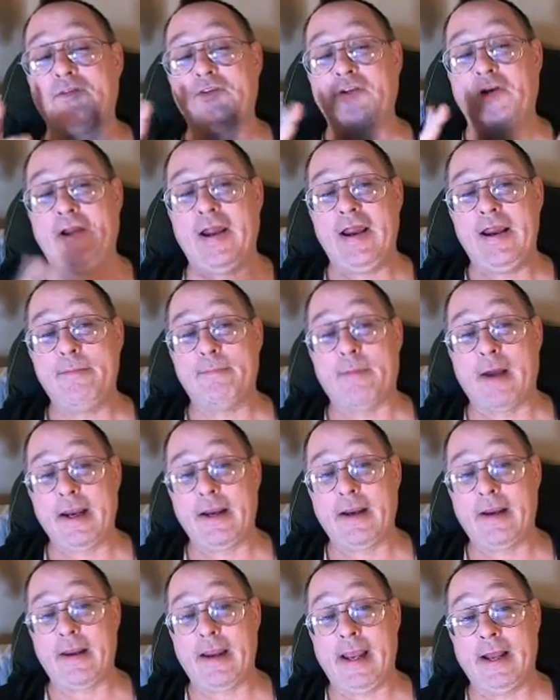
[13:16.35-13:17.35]
today,
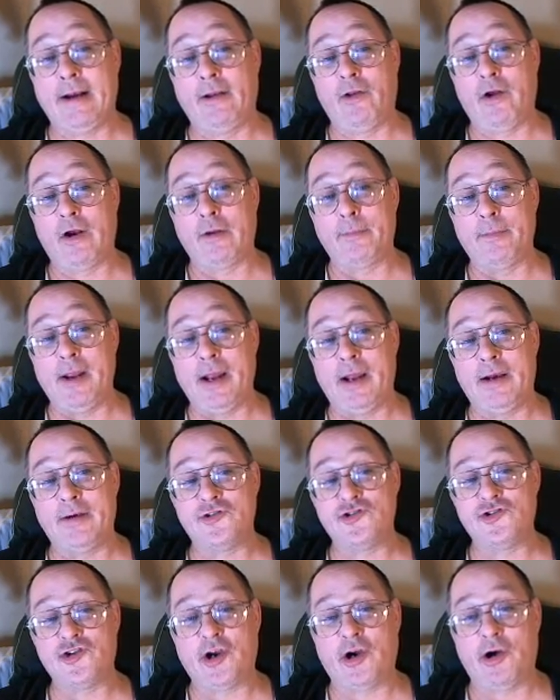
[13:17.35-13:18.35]
Mike Analog Man
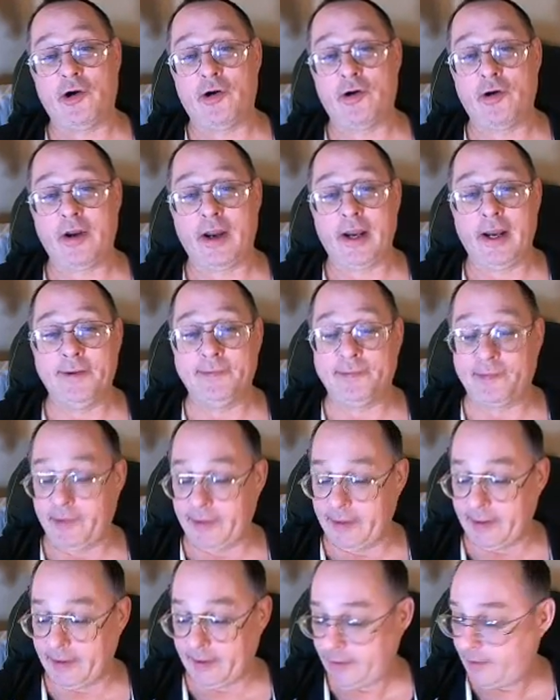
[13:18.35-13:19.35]
shared a
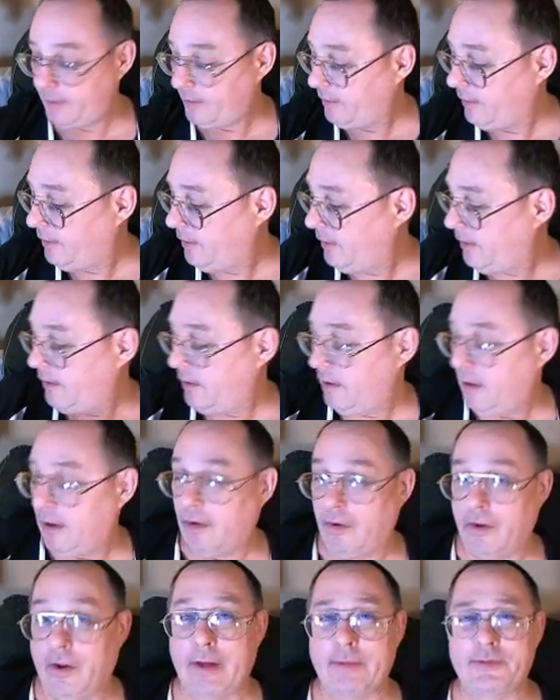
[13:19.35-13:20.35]
link.
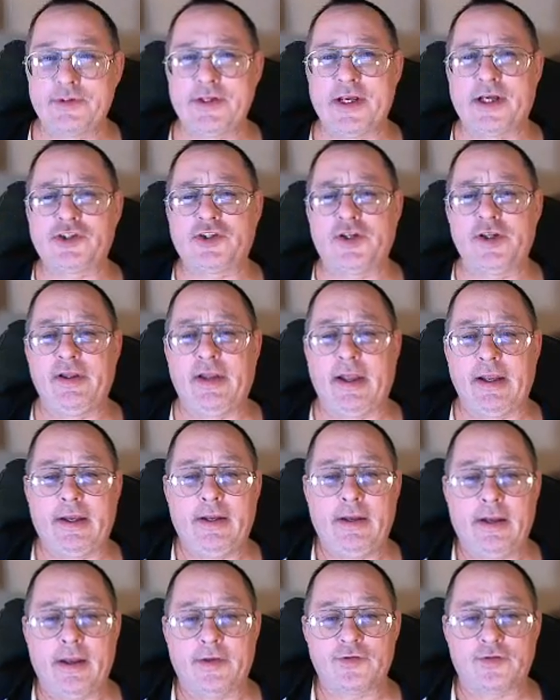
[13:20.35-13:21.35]
Oh, I was actually
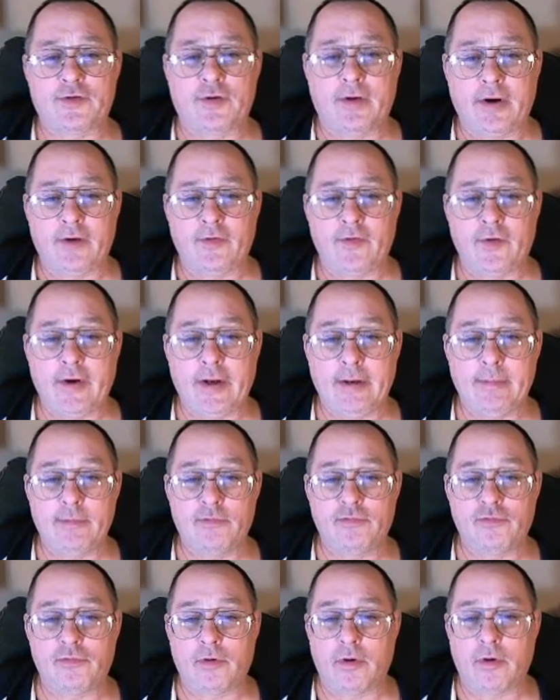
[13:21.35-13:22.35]
like yesterday or the day
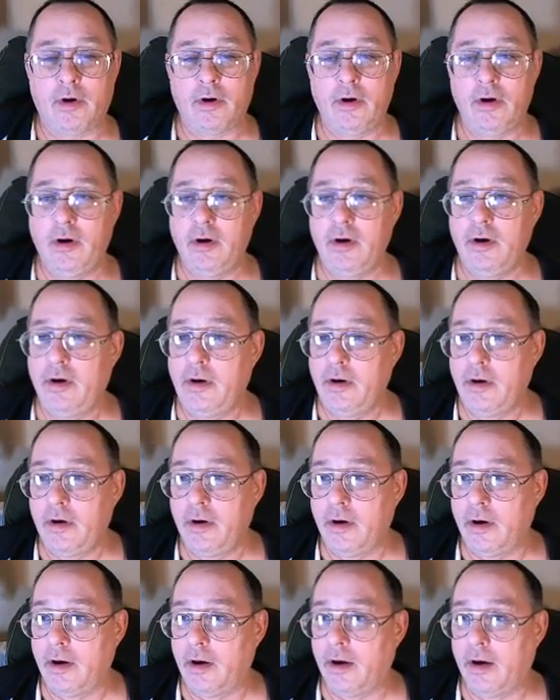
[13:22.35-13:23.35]
before.
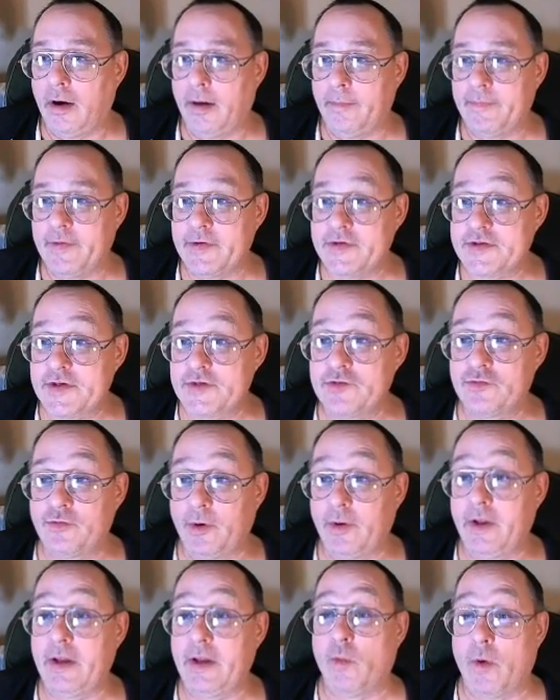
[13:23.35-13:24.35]
Um, this is
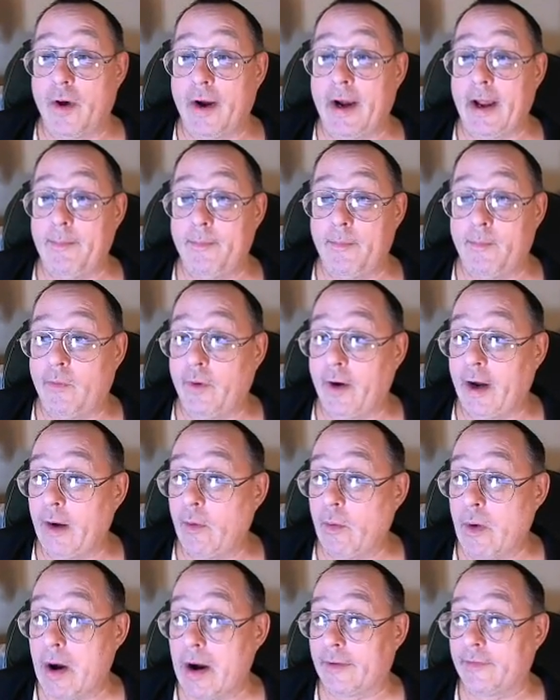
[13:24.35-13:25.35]
really what I what
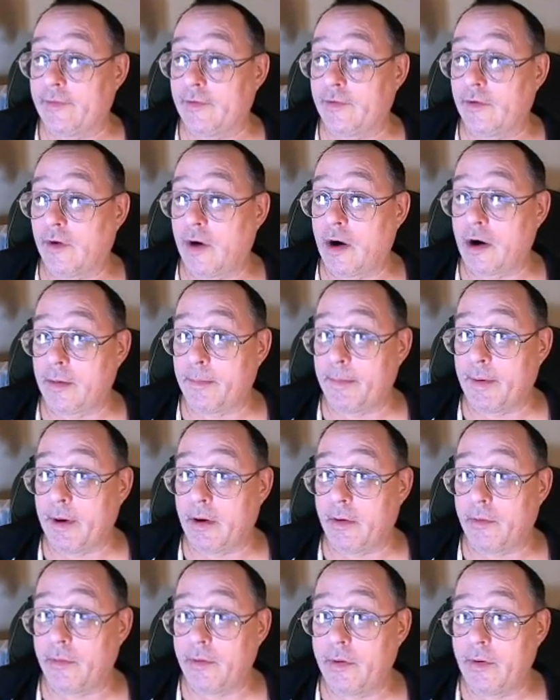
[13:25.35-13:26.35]
I wanted to talk
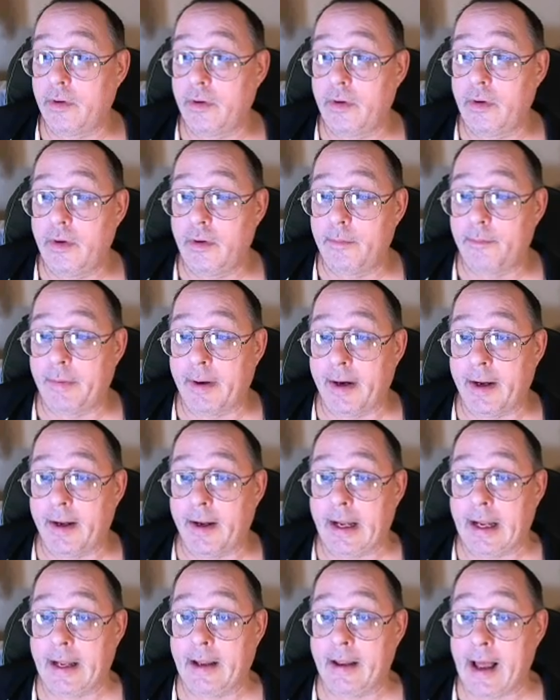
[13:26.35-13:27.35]
about, but
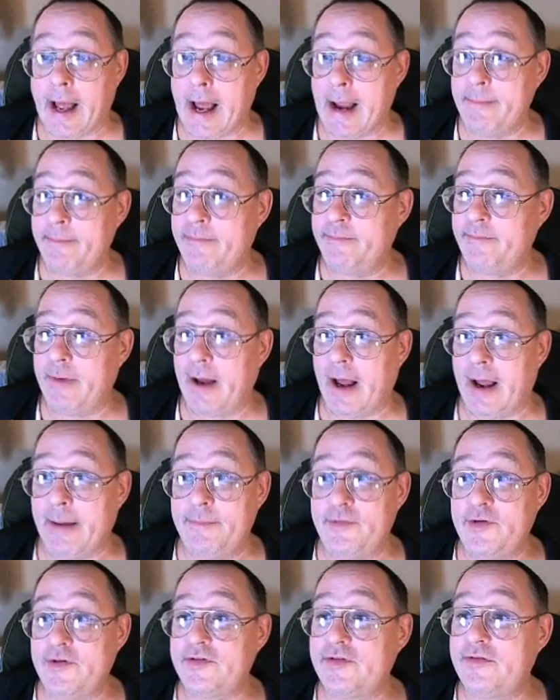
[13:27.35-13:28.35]
I, I, I'm
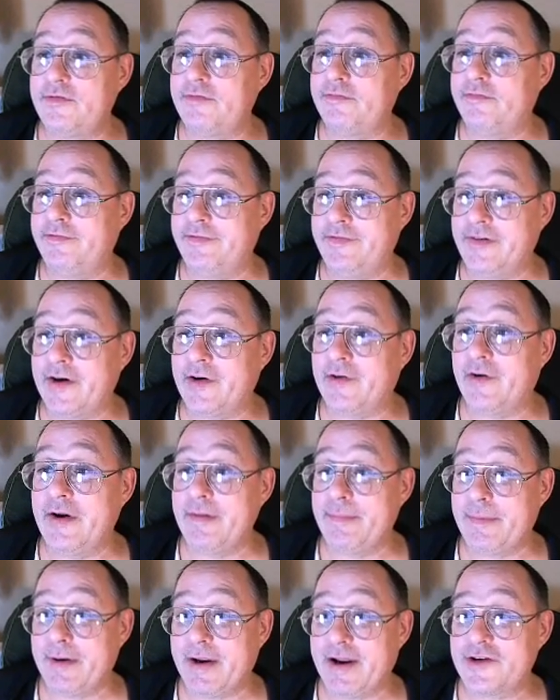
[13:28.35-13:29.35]
I'm just
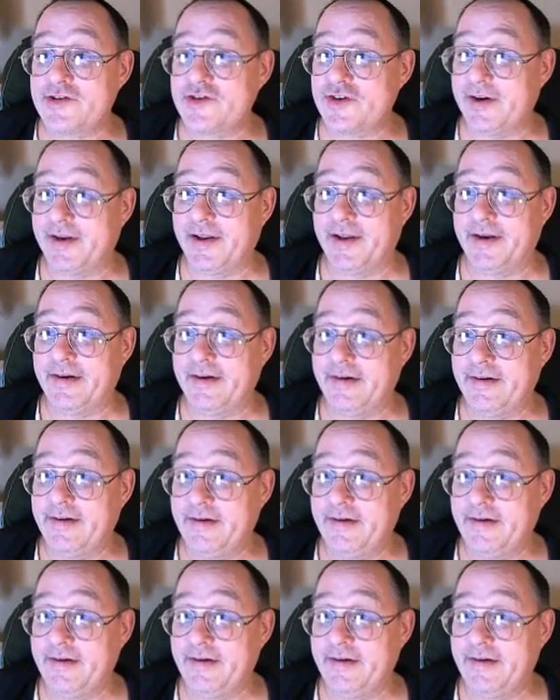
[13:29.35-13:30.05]
very passionate